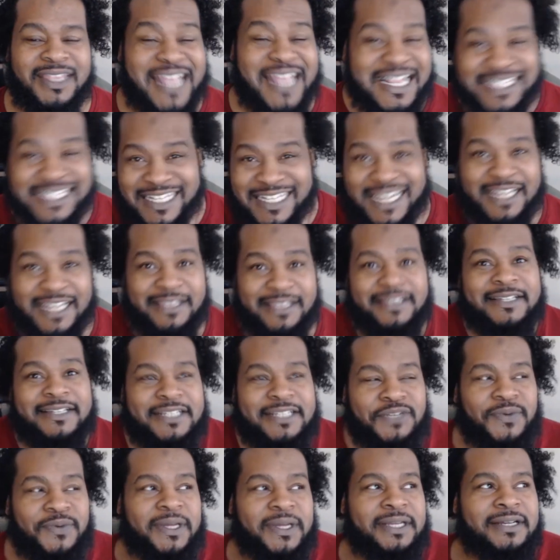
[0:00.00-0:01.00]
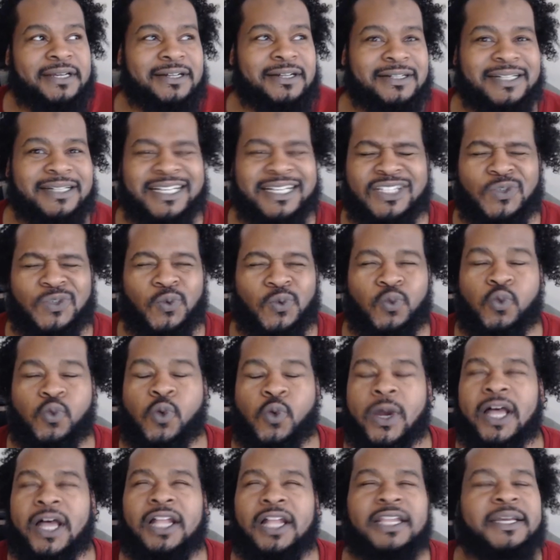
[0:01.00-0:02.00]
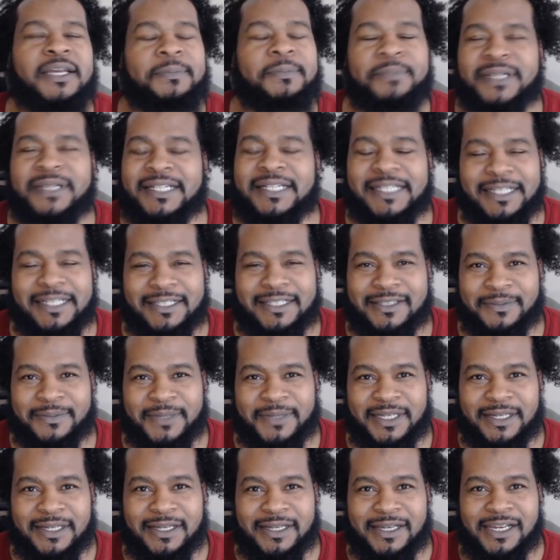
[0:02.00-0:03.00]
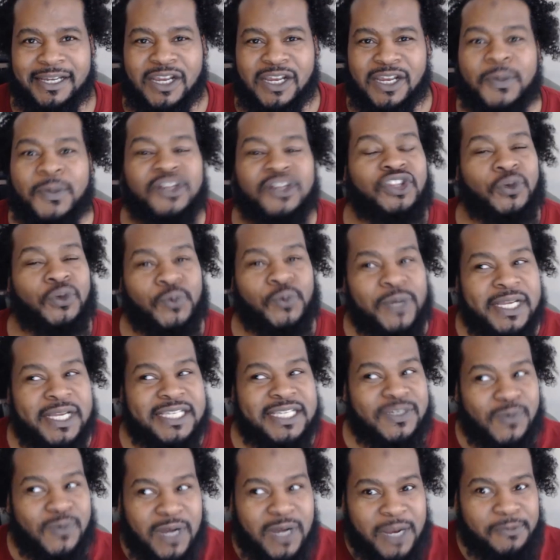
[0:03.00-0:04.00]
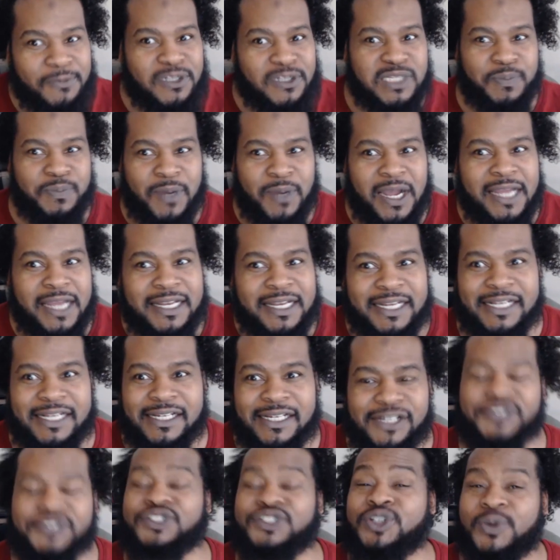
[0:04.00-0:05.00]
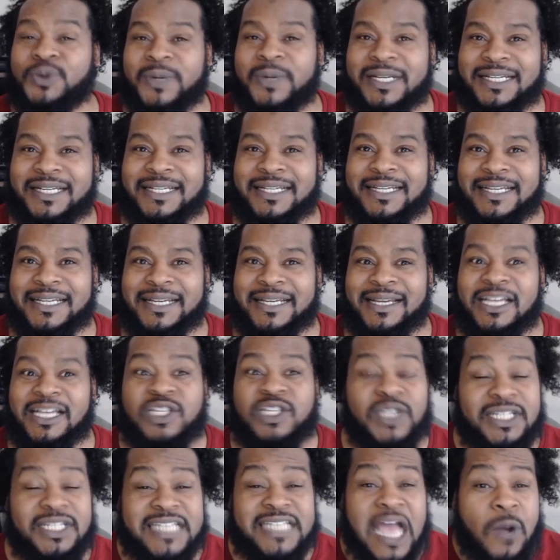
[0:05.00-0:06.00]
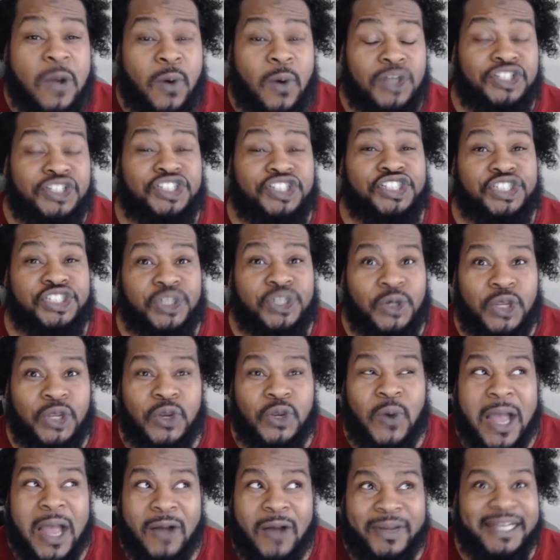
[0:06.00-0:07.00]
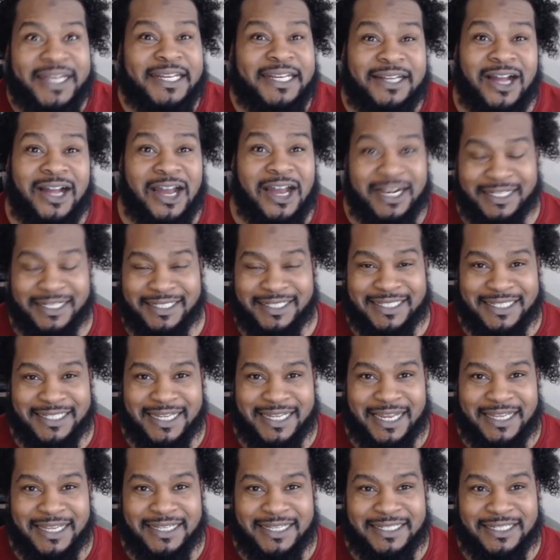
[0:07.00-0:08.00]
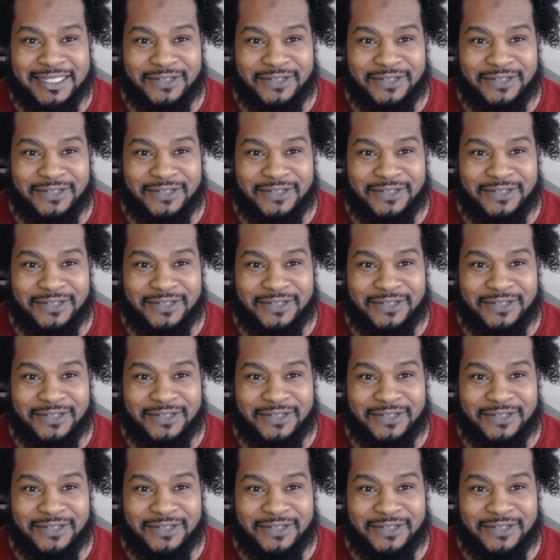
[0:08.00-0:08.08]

that's like this right here it's well and beneath me but the reason why i'm responding to it is because i want to show you how idiotic this guy